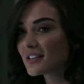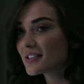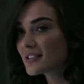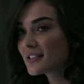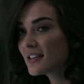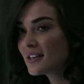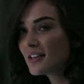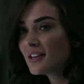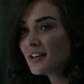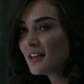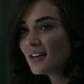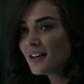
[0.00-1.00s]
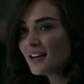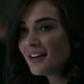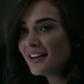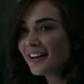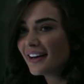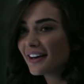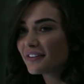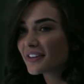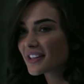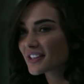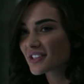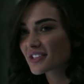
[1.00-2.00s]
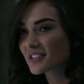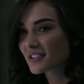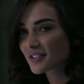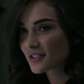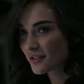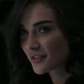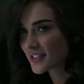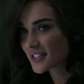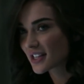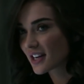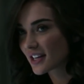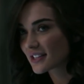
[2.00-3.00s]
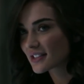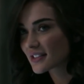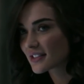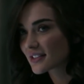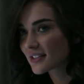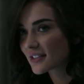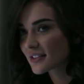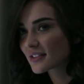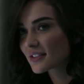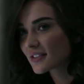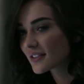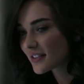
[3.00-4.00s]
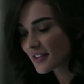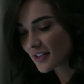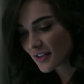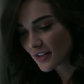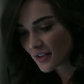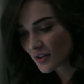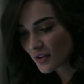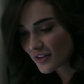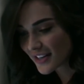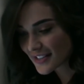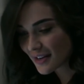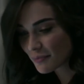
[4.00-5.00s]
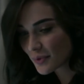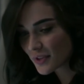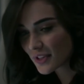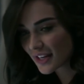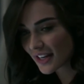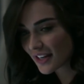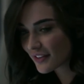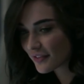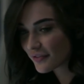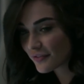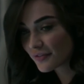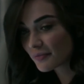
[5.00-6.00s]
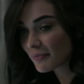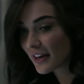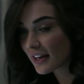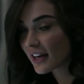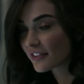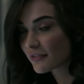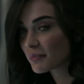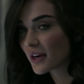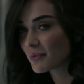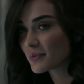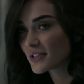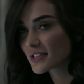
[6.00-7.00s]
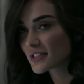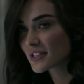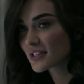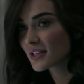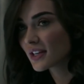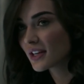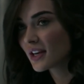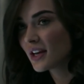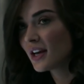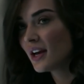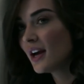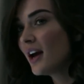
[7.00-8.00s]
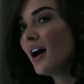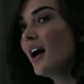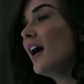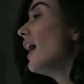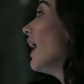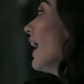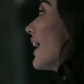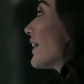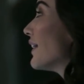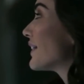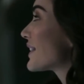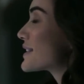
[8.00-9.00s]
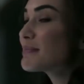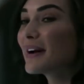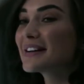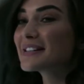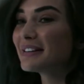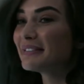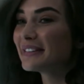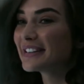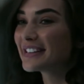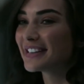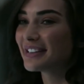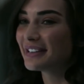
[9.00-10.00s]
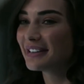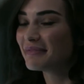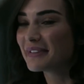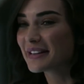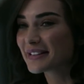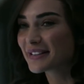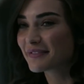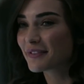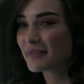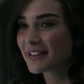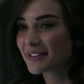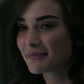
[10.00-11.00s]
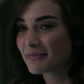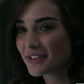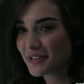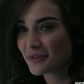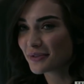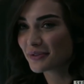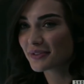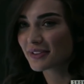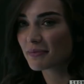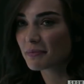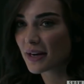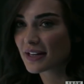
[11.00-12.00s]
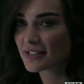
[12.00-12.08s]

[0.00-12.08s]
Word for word: others, everything just crystallized. Your example gave my life purpose. I can't express how much it, it means for me to meet you in